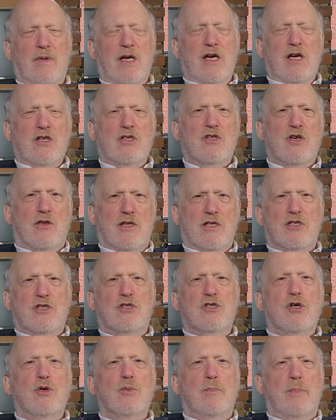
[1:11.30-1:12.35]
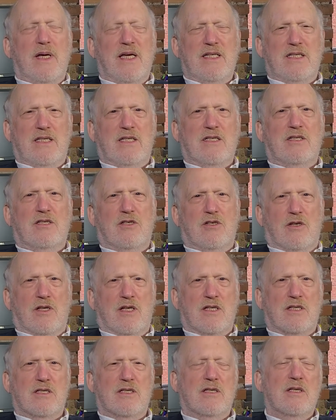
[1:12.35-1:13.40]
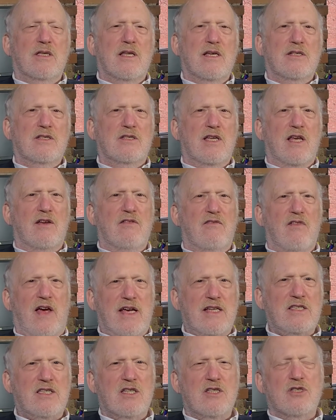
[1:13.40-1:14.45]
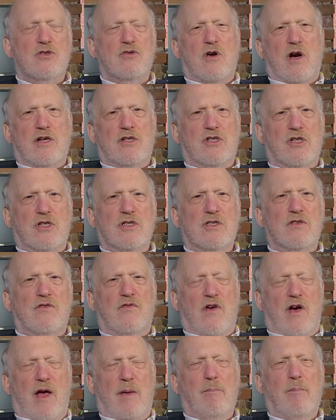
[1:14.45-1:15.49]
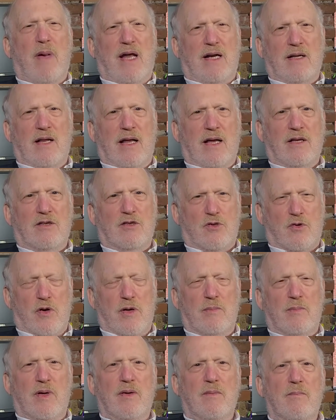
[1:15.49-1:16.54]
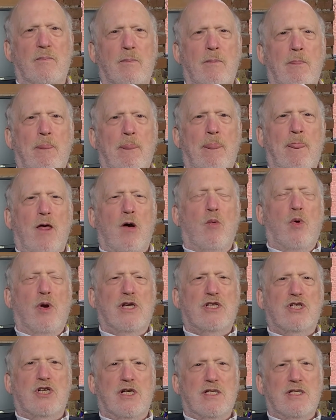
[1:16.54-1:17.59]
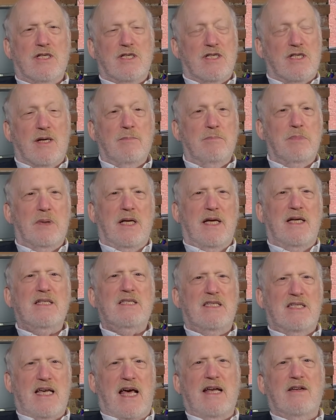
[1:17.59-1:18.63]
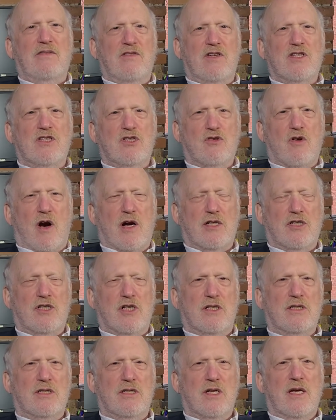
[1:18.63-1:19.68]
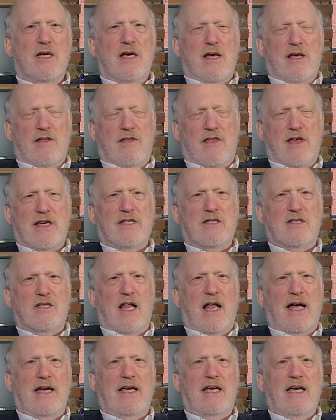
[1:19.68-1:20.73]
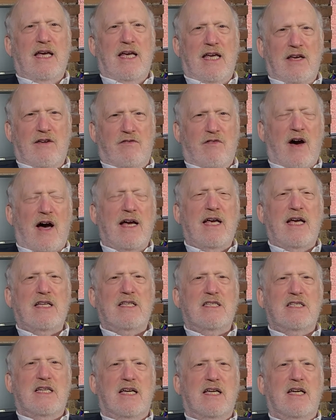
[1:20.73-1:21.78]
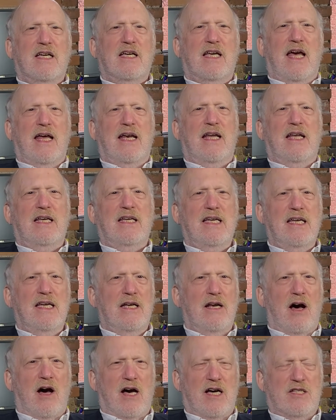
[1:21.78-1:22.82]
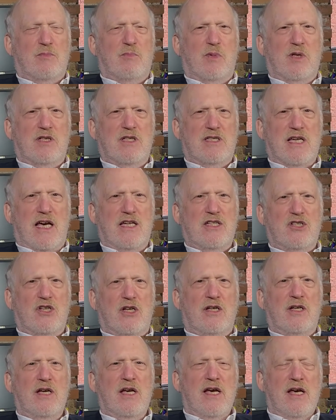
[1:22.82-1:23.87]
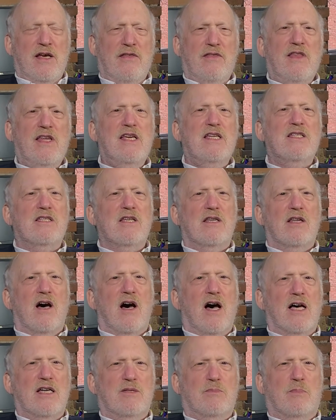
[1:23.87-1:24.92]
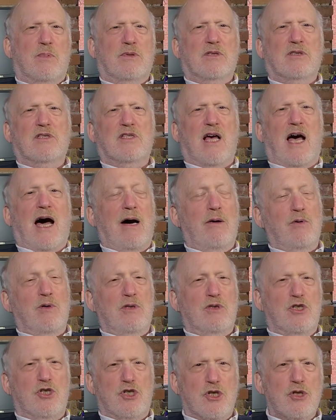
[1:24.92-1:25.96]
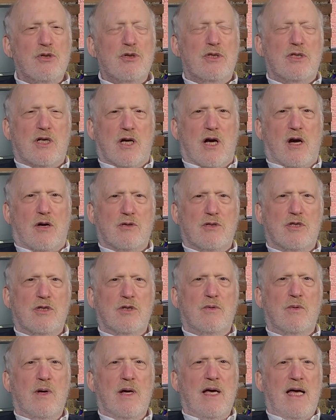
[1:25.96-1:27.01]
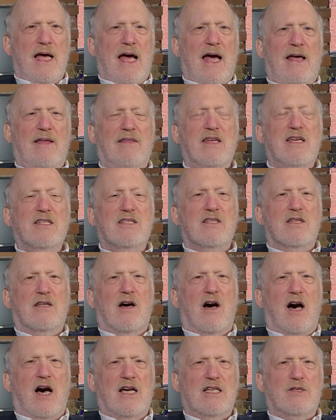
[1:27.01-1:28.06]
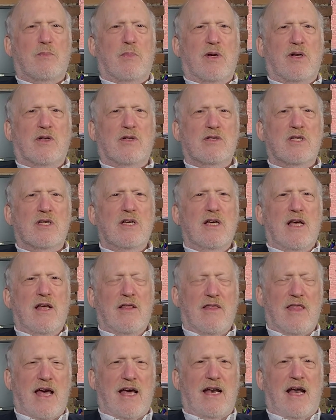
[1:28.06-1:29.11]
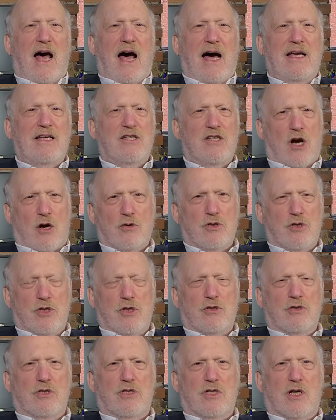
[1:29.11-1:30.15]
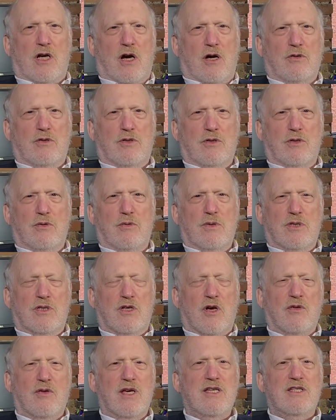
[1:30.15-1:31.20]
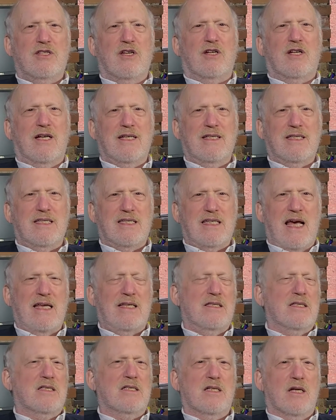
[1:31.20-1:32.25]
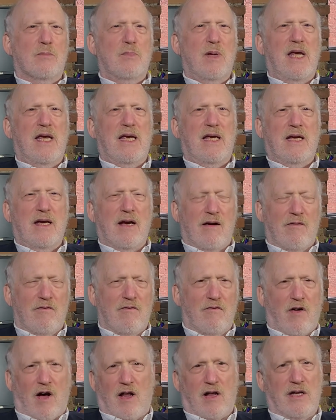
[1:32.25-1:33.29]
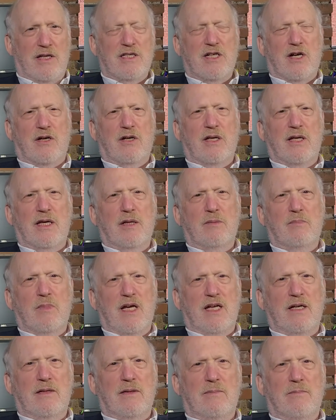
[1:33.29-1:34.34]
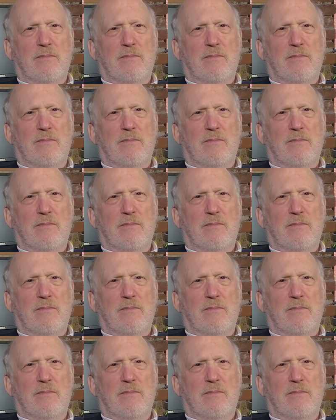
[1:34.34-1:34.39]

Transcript: So there's two pieces to this. There's the advance instructions for mental health treatment, which is simply a set of instructions. Things like, if I get sick again and need hospitalization, these are the hospitals I would choose to go to, and these are the hospitals that I don't choose to go to. So these are consents to being voluntarily admitted.